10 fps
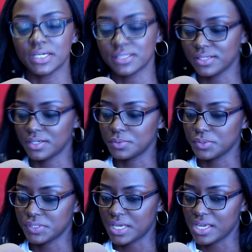by
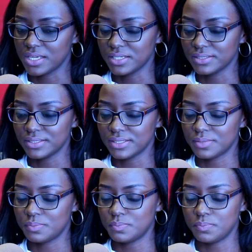Sinabuse.
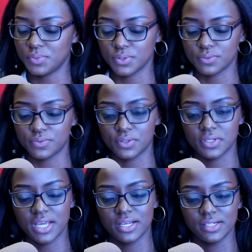It's
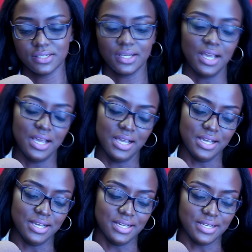beautiful and.
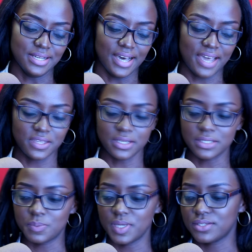I think
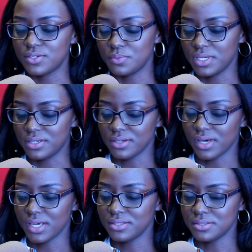it speaks to me.
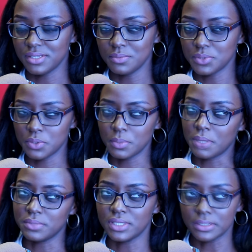I seem to
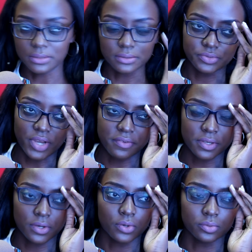remember
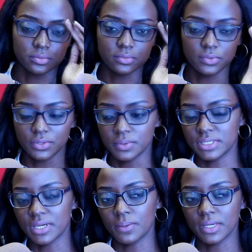driving home to
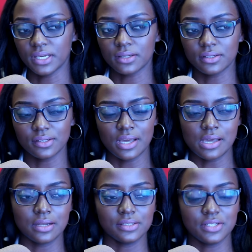Entebbe
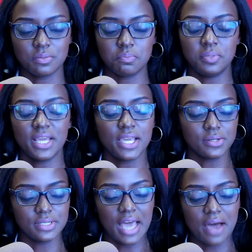and I just
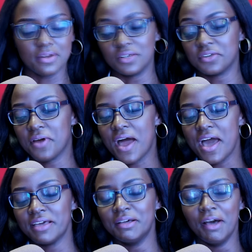played on loud and crying,